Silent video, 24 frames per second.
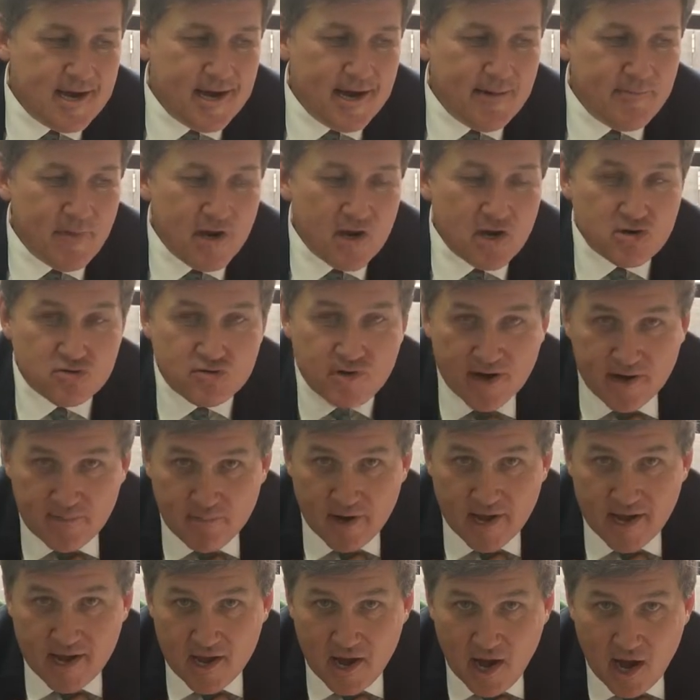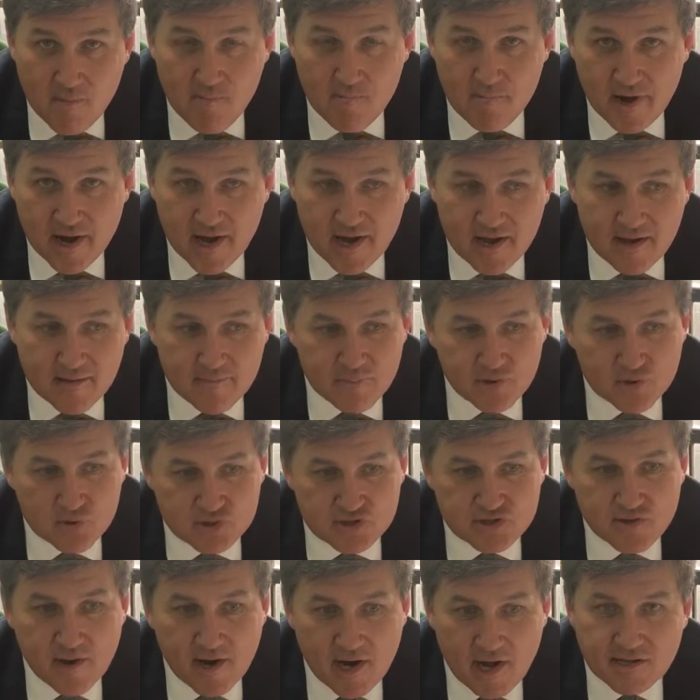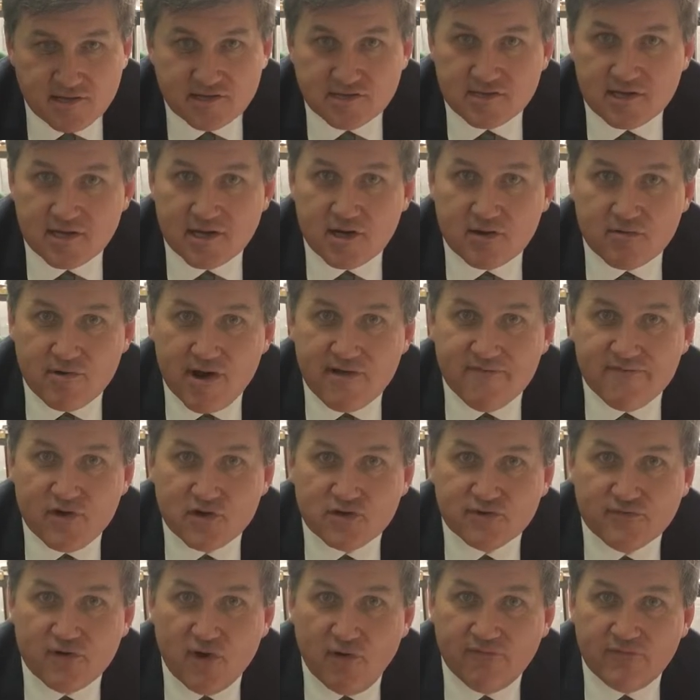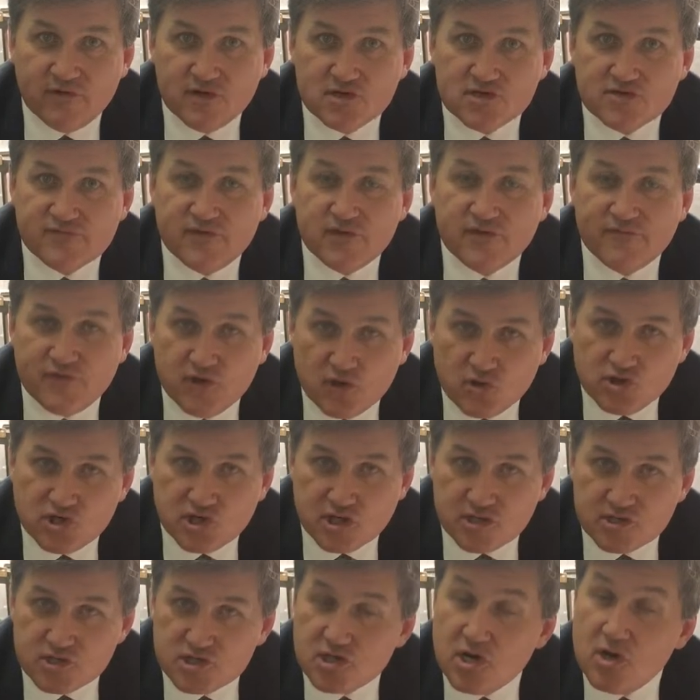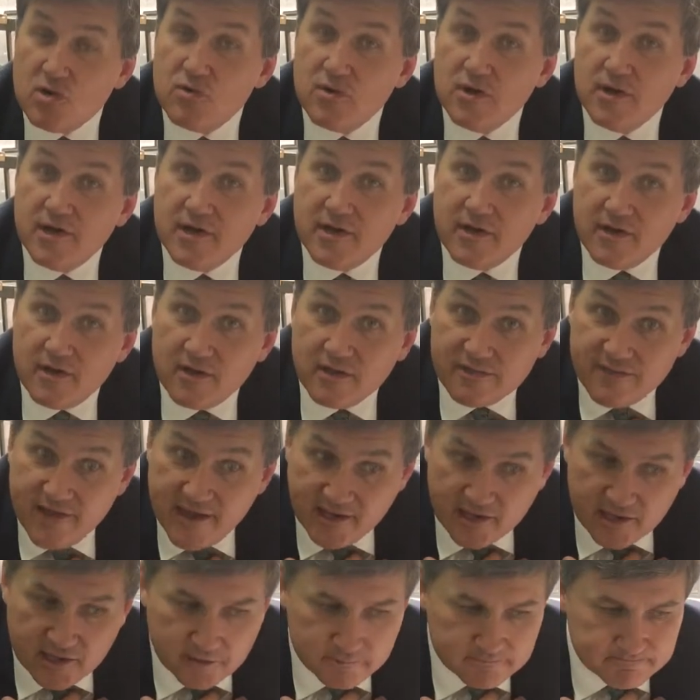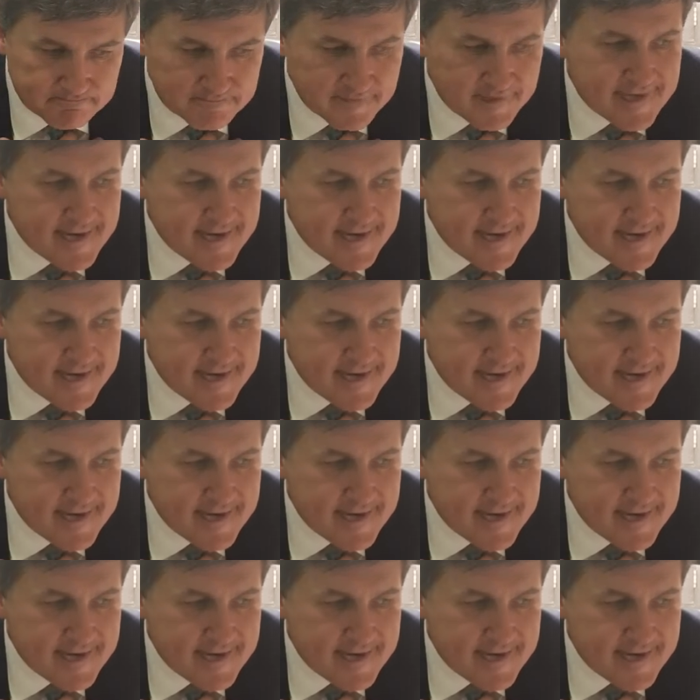Incredibly humbling, but also I like to think a great vote of confidence for the future. So, thank you.